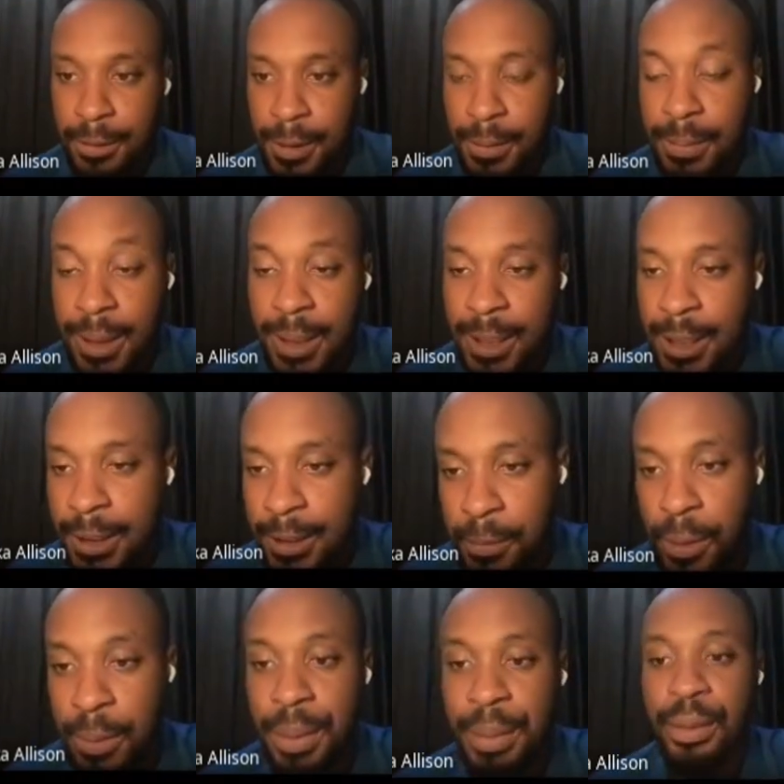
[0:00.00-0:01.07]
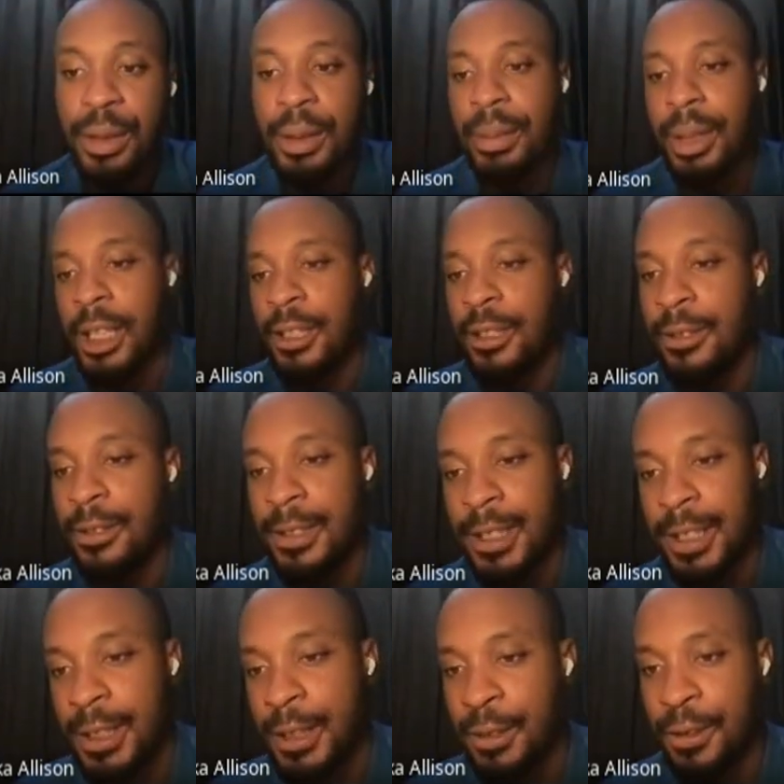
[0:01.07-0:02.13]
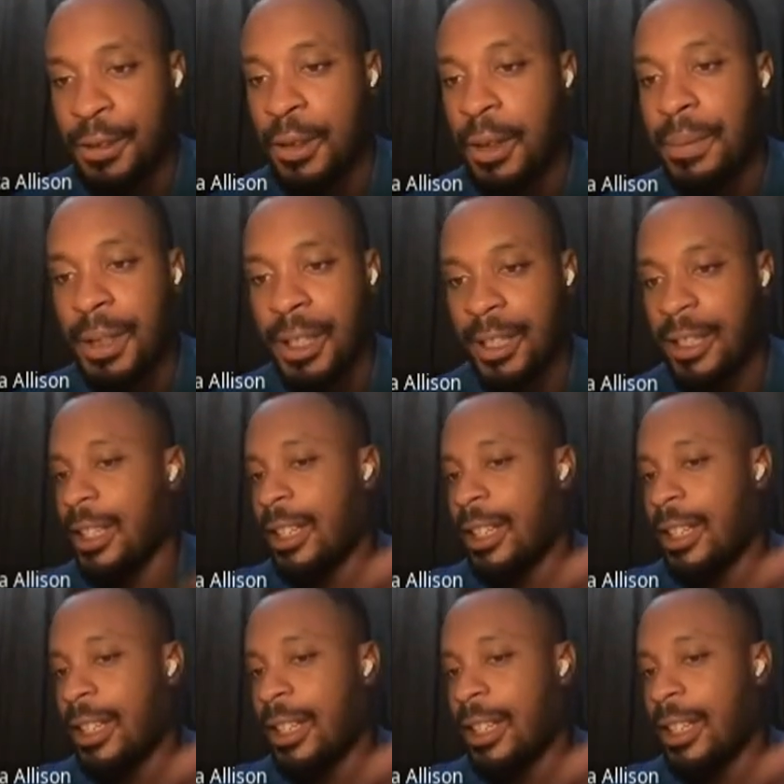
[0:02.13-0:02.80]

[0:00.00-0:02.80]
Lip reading: normally what people normally do is that they just copy the data